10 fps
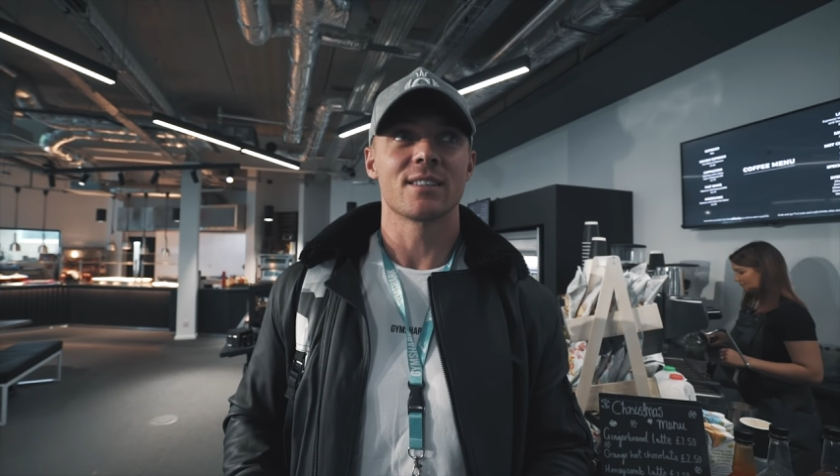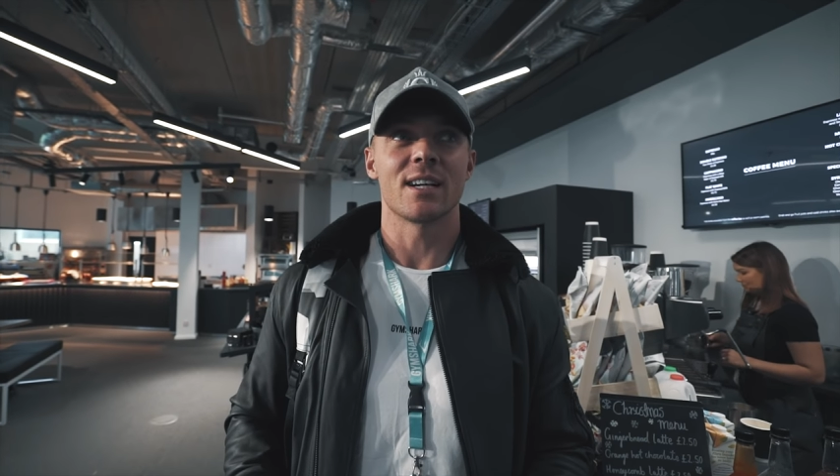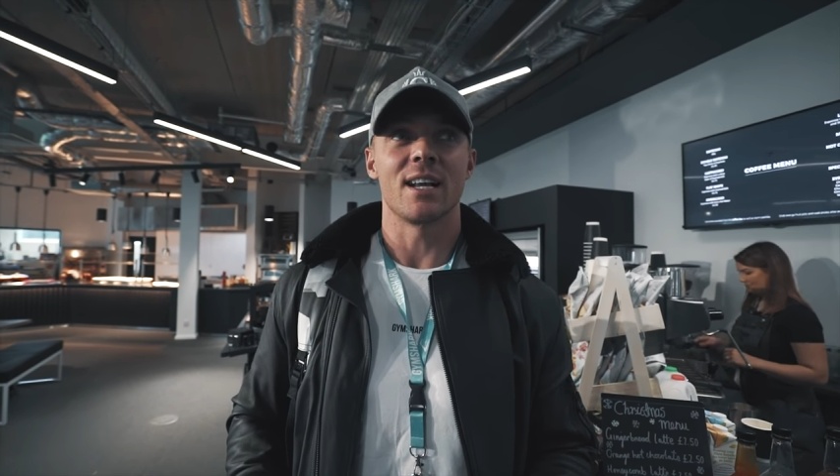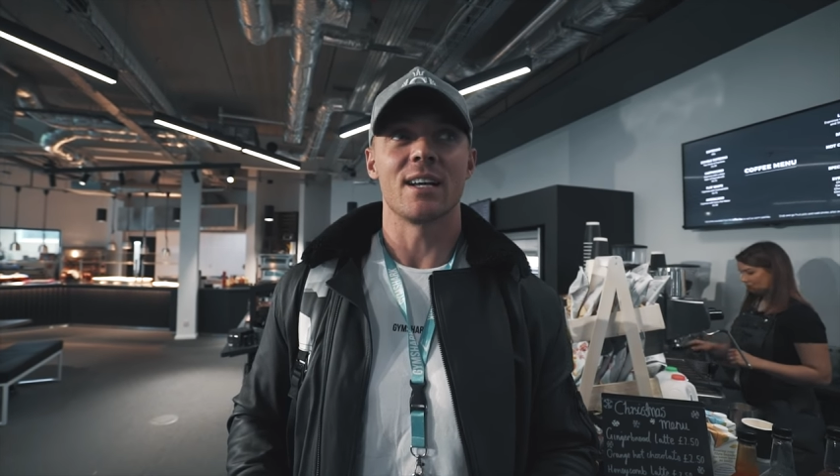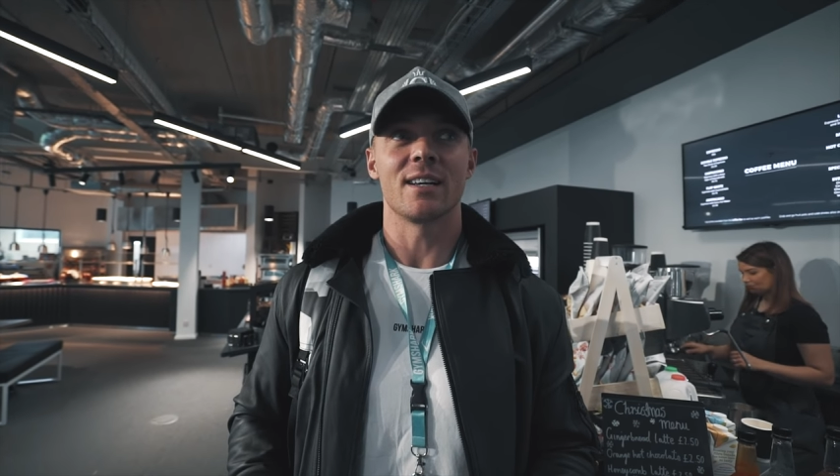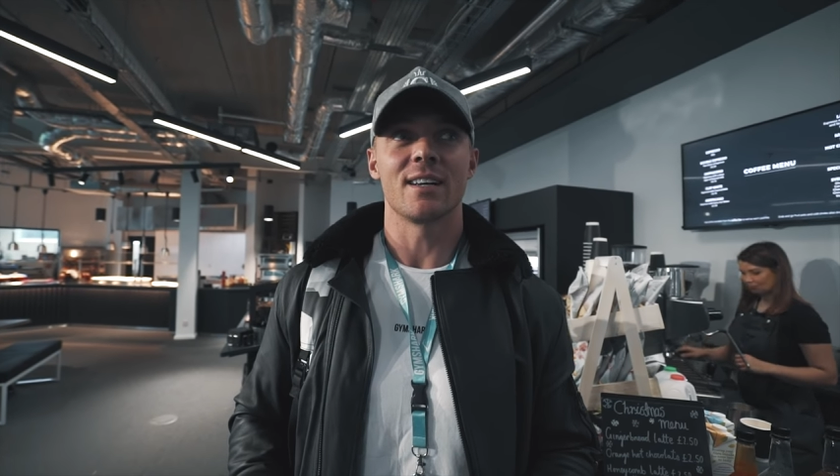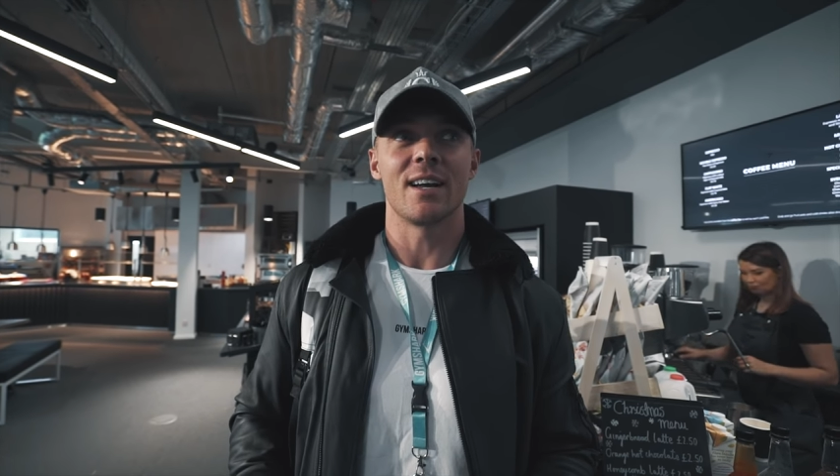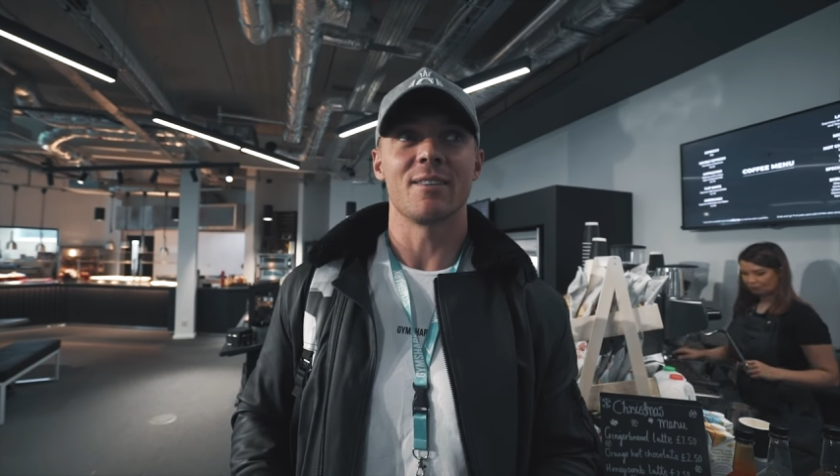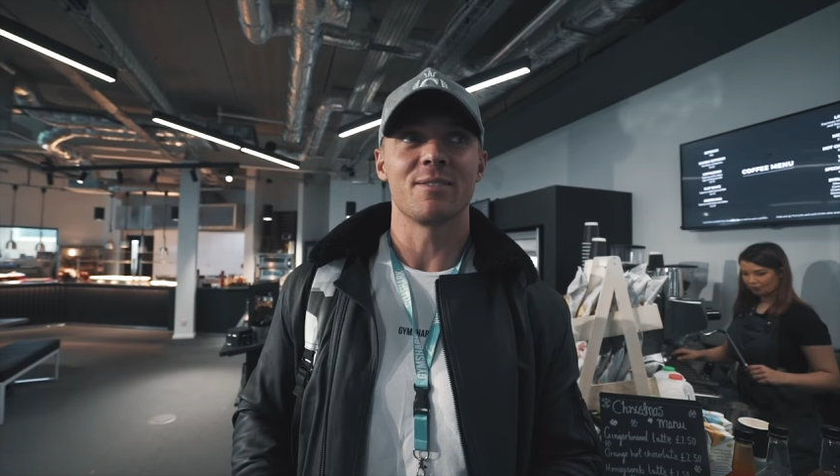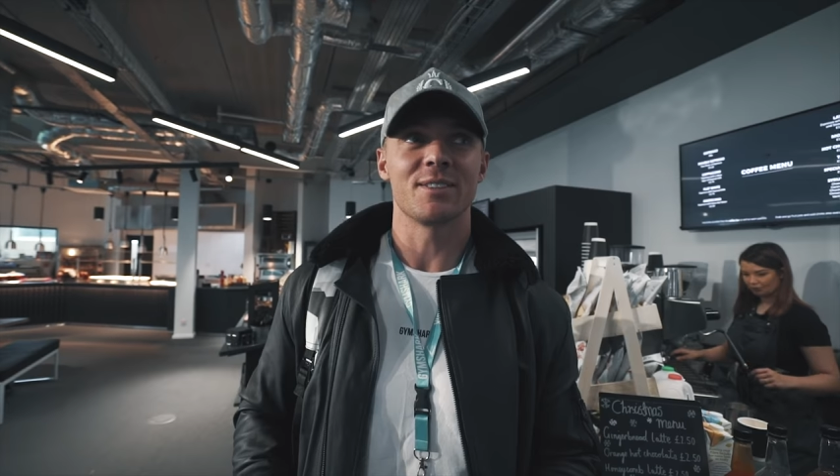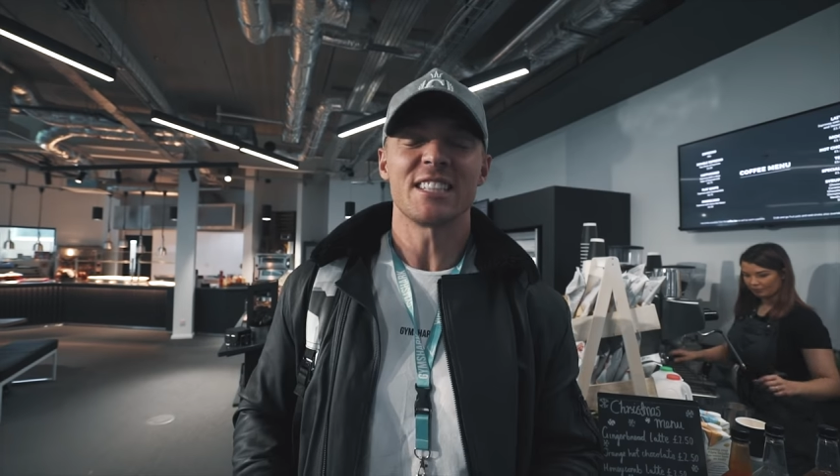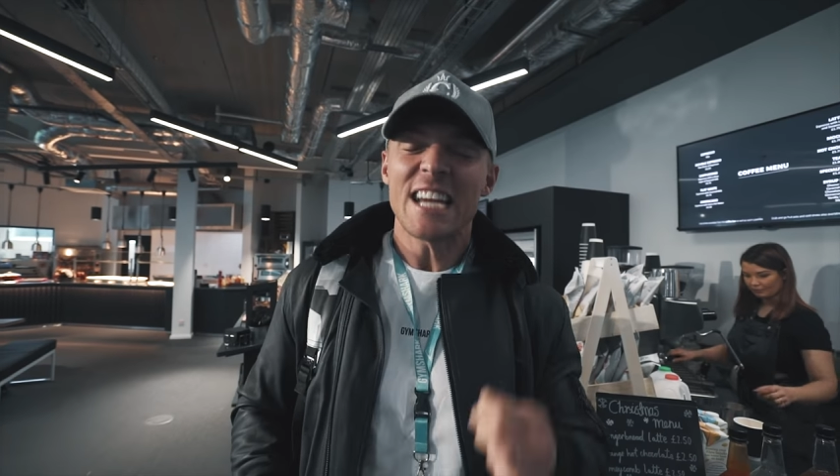Can I have?